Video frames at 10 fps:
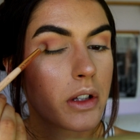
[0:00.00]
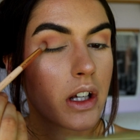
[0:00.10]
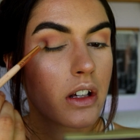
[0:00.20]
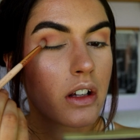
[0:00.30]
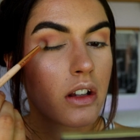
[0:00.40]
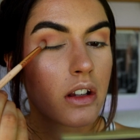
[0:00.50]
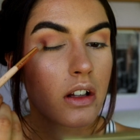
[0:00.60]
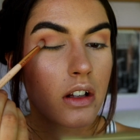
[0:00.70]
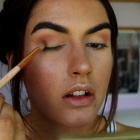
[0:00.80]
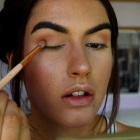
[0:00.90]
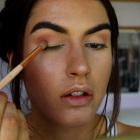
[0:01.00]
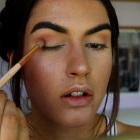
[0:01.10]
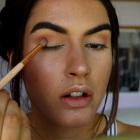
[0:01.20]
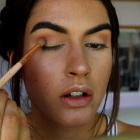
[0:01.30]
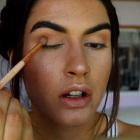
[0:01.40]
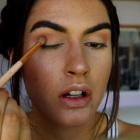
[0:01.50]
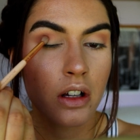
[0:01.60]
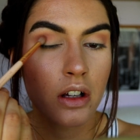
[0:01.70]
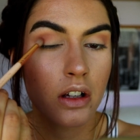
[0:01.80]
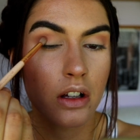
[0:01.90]
taking these on
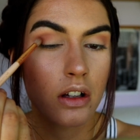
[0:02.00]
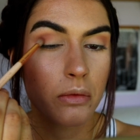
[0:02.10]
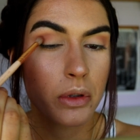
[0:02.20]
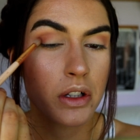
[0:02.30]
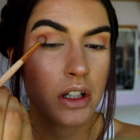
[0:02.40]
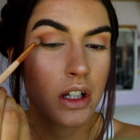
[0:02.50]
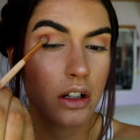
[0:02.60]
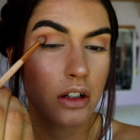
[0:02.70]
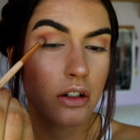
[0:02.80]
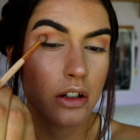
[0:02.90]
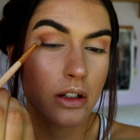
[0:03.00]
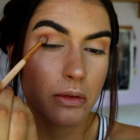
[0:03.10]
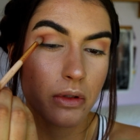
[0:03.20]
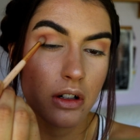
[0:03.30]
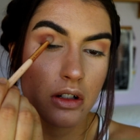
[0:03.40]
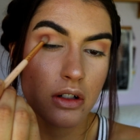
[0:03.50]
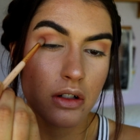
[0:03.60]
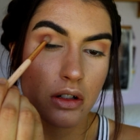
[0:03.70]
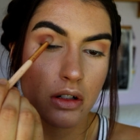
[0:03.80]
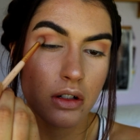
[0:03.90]
a petite crease
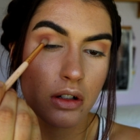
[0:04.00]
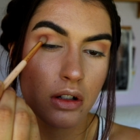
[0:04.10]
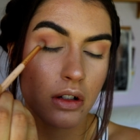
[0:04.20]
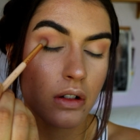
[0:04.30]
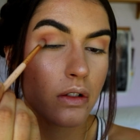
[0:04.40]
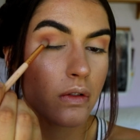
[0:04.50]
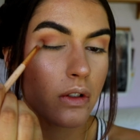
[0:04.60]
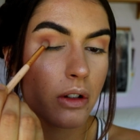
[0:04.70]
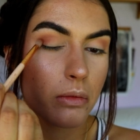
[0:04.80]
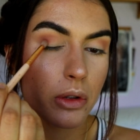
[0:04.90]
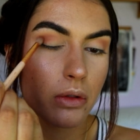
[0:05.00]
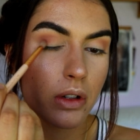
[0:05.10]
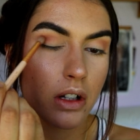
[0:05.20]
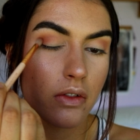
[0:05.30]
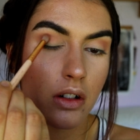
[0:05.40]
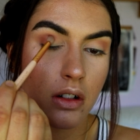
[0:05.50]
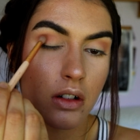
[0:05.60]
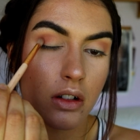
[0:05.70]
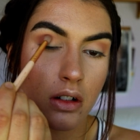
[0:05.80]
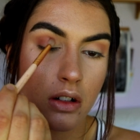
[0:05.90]
brush from Zoeva.
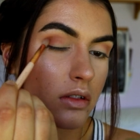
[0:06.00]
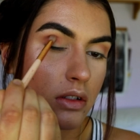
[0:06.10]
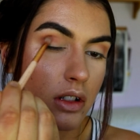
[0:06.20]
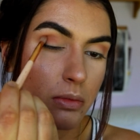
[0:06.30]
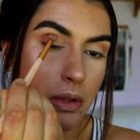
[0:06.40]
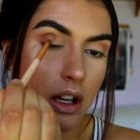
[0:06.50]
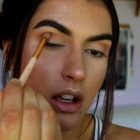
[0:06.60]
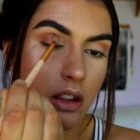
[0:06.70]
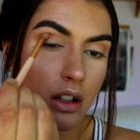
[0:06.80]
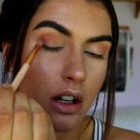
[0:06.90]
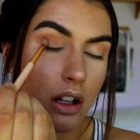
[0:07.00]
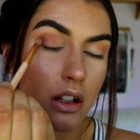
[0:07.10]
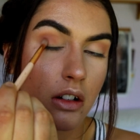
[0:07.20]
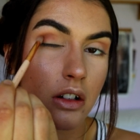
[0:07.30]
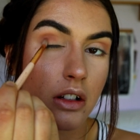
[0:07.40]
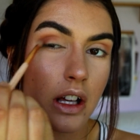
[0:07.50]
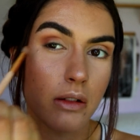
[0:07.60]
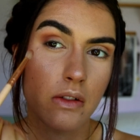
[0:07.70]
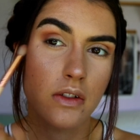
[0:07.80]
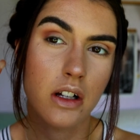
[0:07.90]
Just packing the colour on
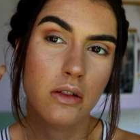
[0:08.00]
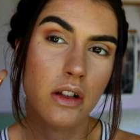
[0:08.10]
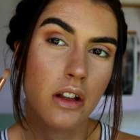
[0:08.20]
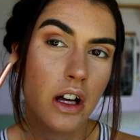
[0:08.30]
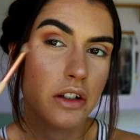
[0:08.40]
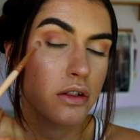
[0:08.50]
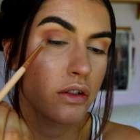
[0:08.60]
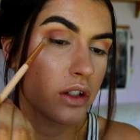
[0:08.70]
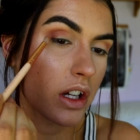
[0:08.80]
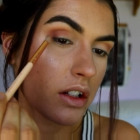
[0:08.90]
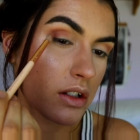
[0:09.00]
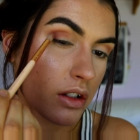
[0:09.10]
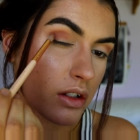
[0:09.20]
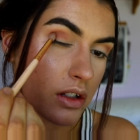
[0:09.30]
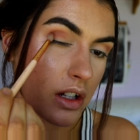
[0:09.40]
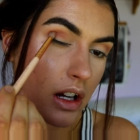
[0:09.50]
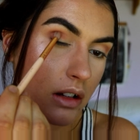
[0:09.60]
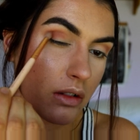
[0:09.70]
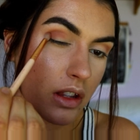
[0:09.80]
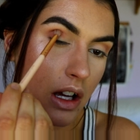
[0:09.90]
like we've done the last two shades, so
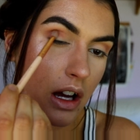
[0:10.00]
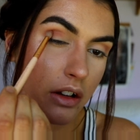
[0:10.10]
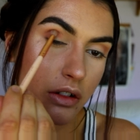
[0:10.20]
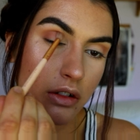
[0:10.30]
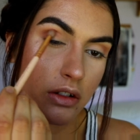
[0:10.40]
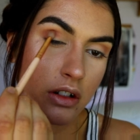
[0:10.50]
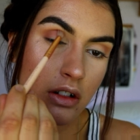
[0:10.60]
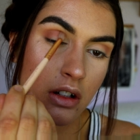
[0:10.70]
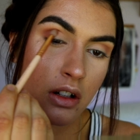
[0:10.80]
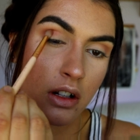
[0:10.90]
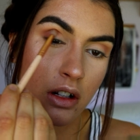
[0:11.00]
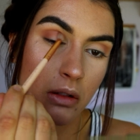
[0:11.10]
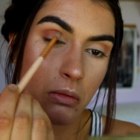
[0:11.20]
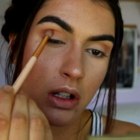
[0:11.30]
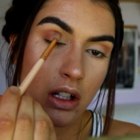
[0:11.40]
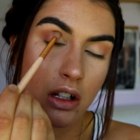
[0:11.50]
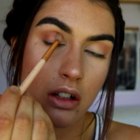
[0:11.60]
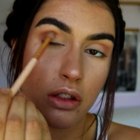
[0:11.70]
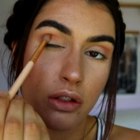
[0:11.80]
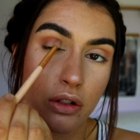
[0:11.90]
starting with the outer corner, blending
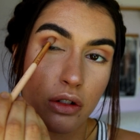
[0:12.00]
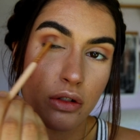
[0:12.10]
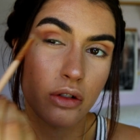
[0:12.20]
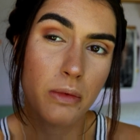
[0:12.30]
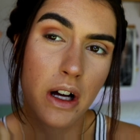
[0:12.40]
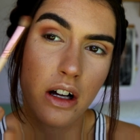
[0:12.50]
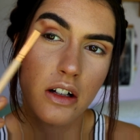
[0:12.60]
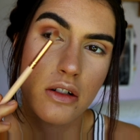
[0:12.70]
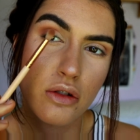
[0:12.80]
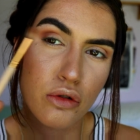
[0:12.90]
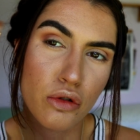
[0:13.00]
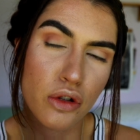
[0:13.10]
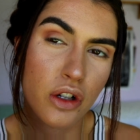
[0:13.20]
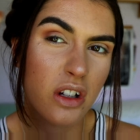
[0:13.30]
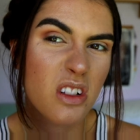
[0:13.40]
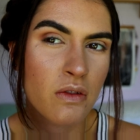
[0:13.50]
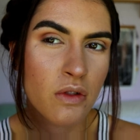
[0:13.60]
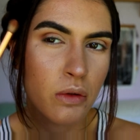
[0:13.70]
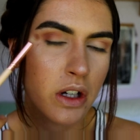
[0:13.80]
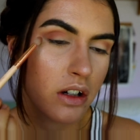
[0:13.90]
it through to about two-thirds of
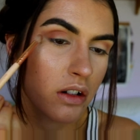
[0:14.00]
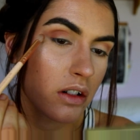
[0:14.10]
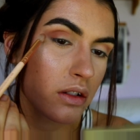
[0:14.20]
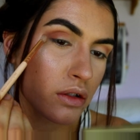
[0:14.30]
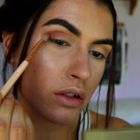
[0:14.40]
the way across.